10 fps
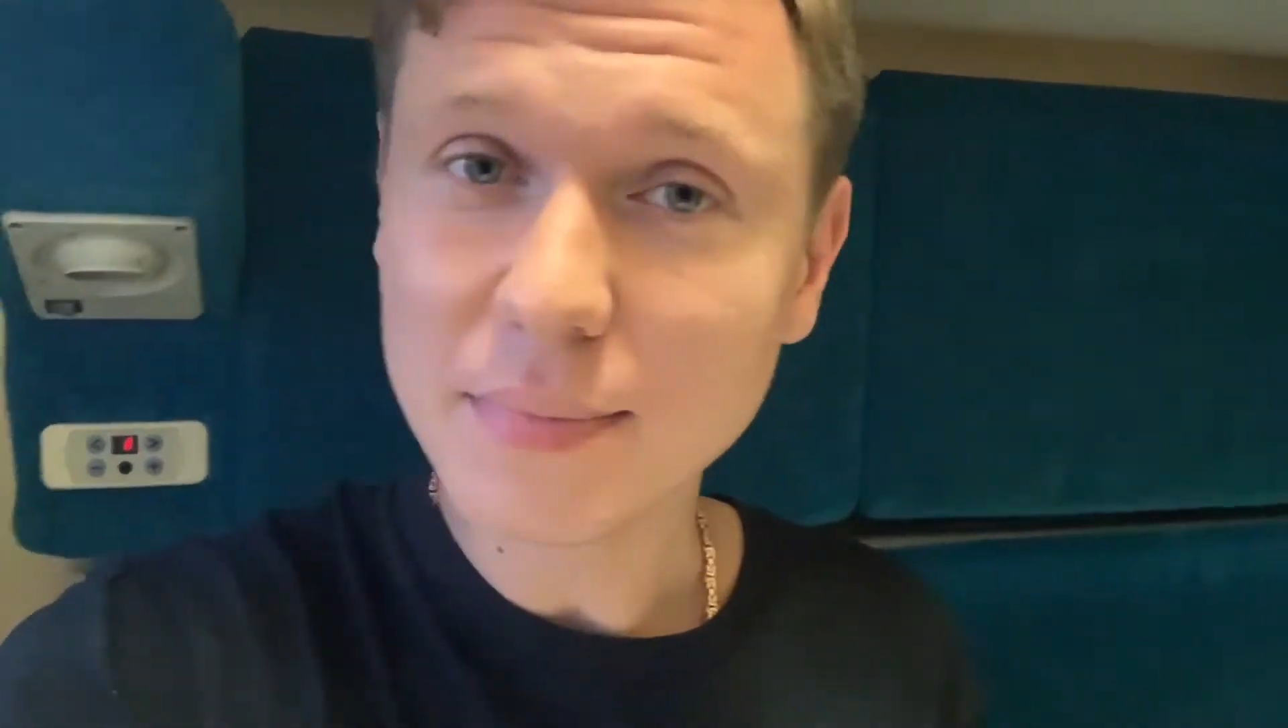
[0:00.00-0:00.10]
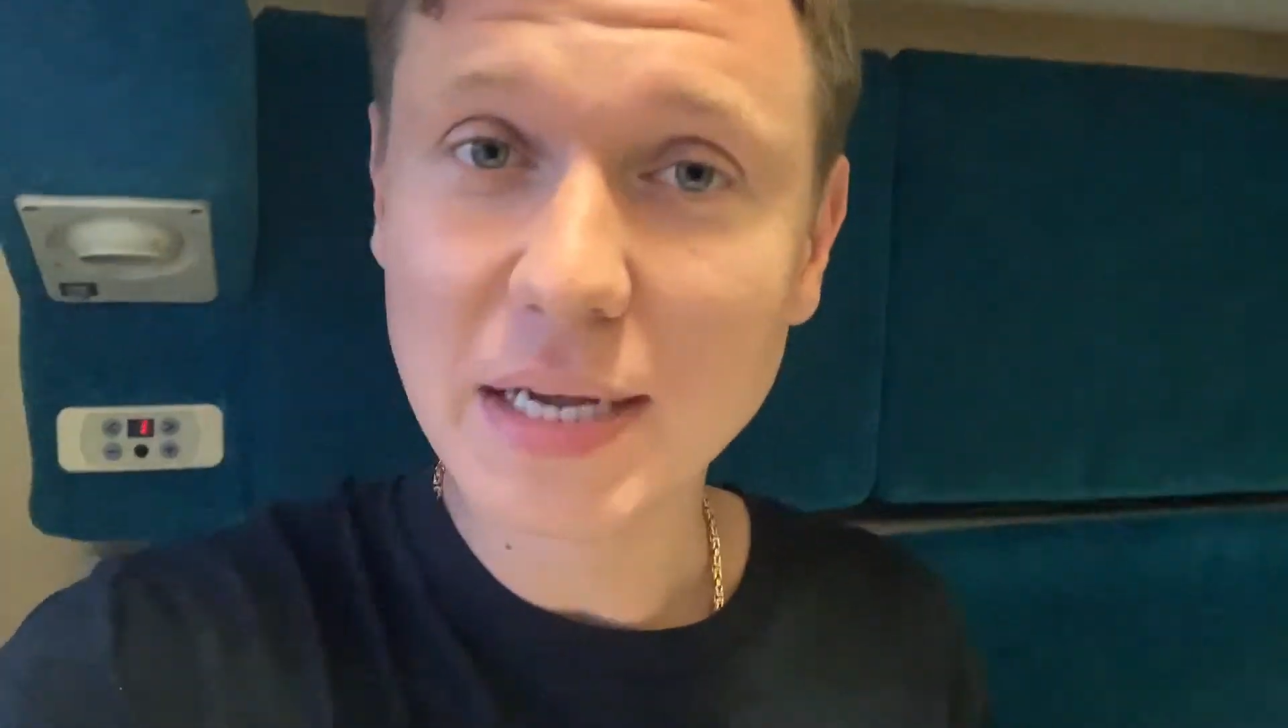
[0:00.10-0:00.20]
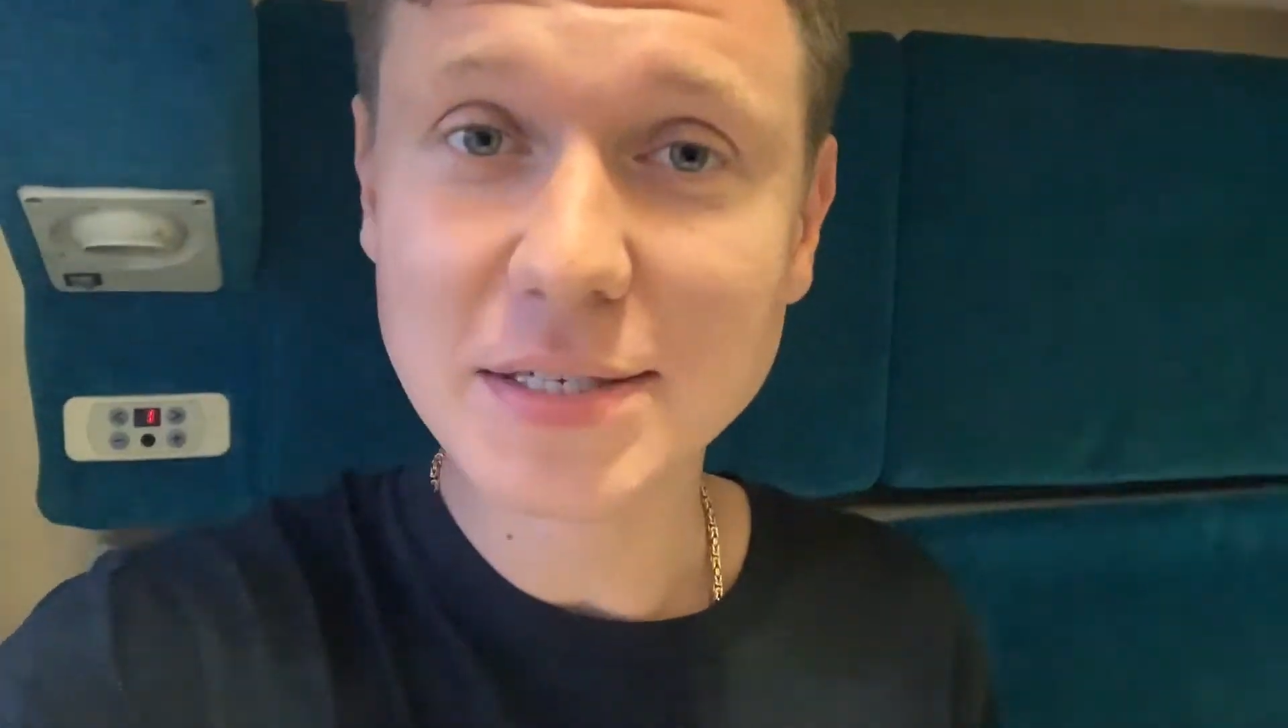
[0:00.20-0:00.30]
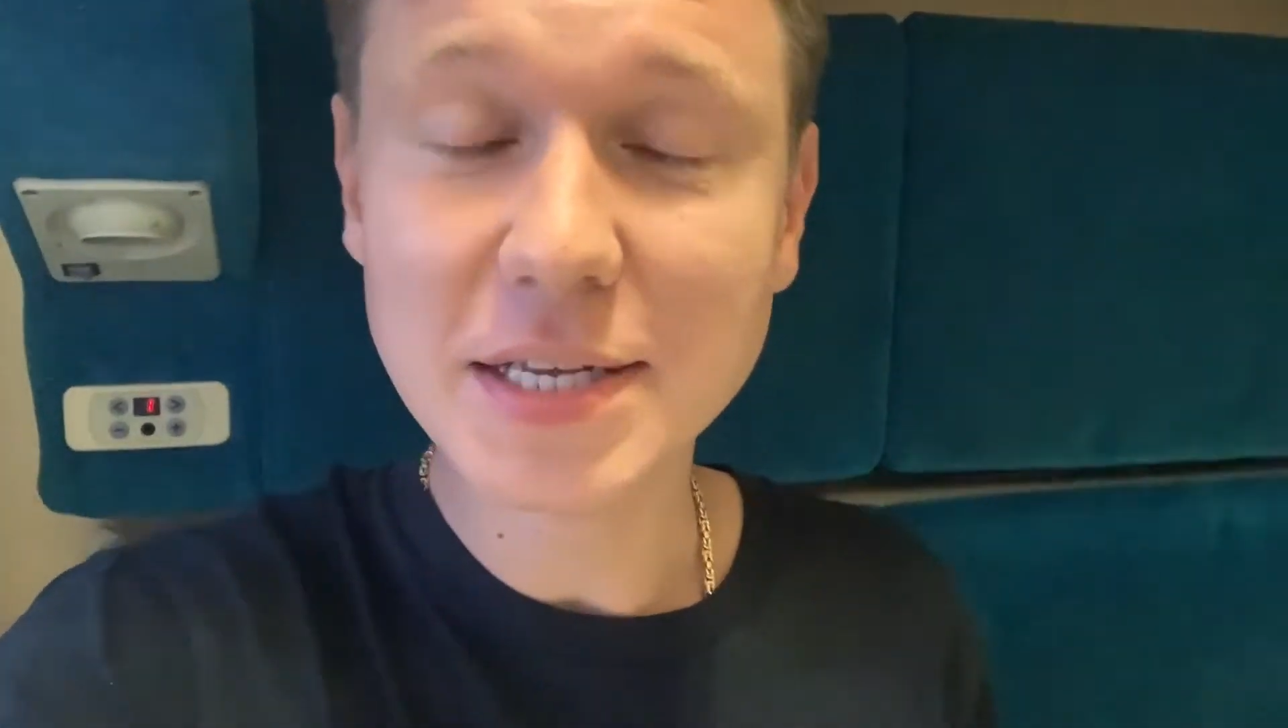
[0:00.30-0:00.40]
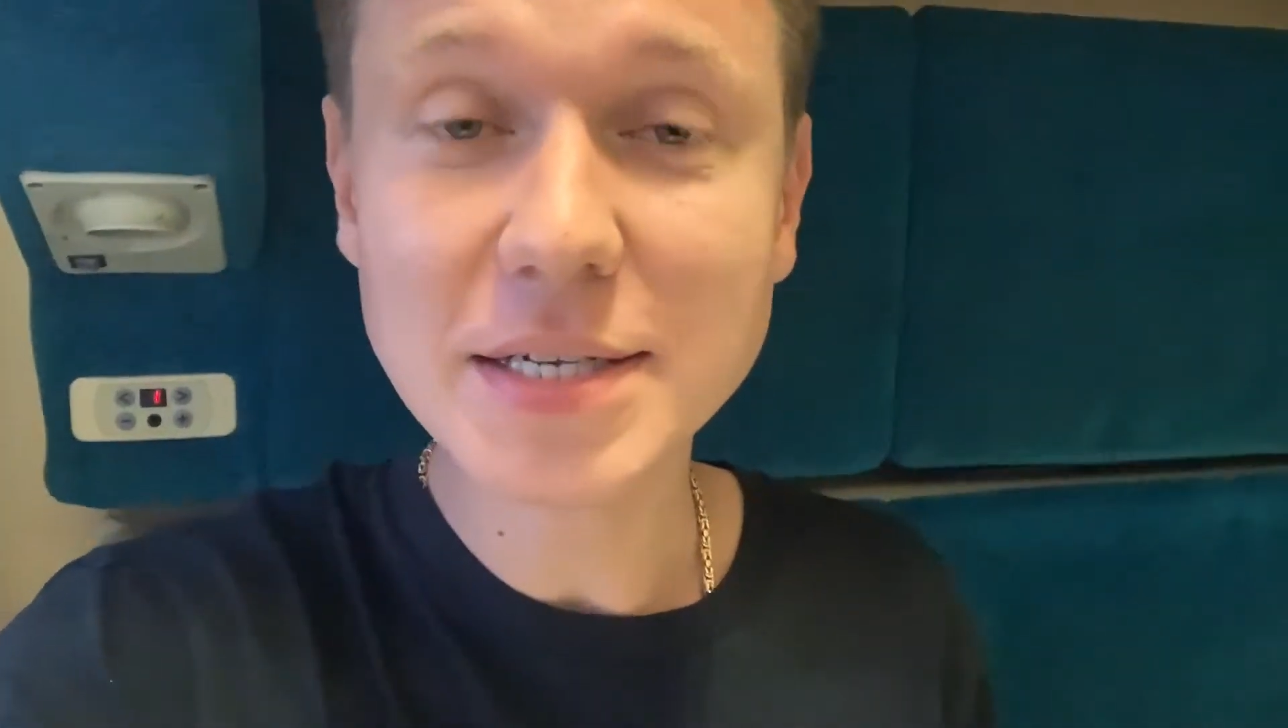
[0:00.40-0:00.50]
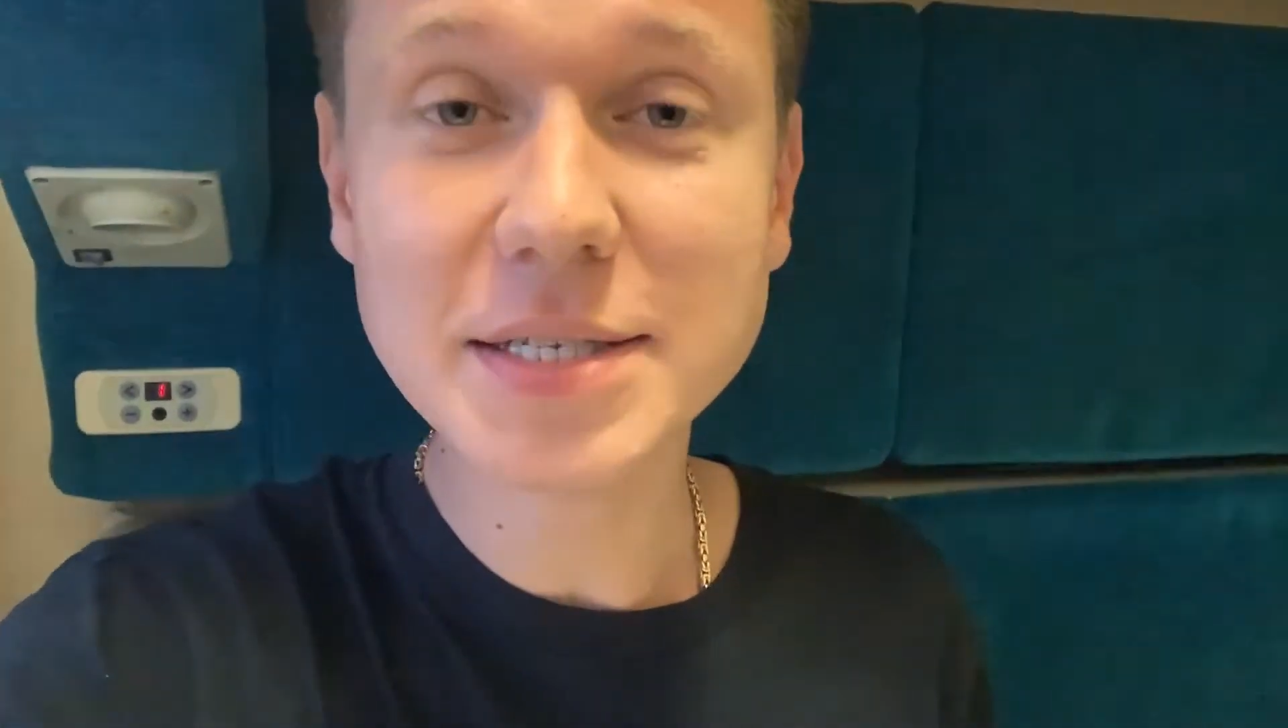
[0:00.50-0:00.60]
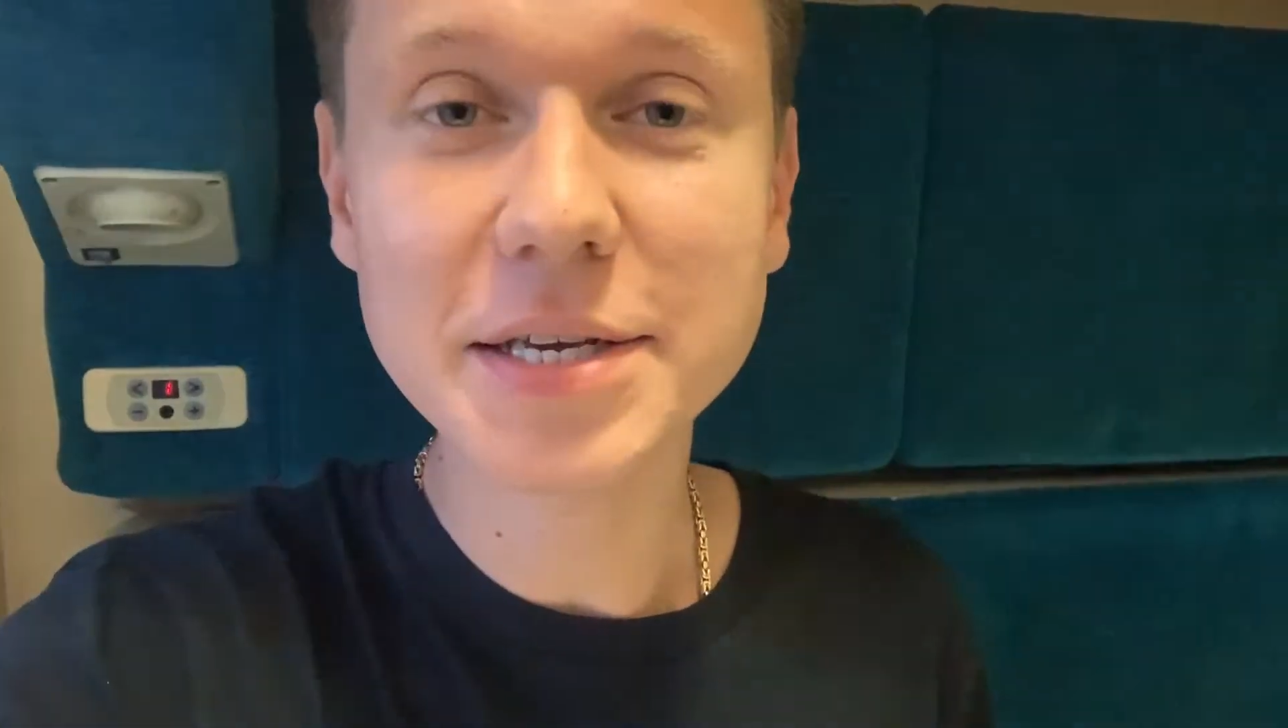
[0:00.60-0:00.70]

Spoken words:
snacks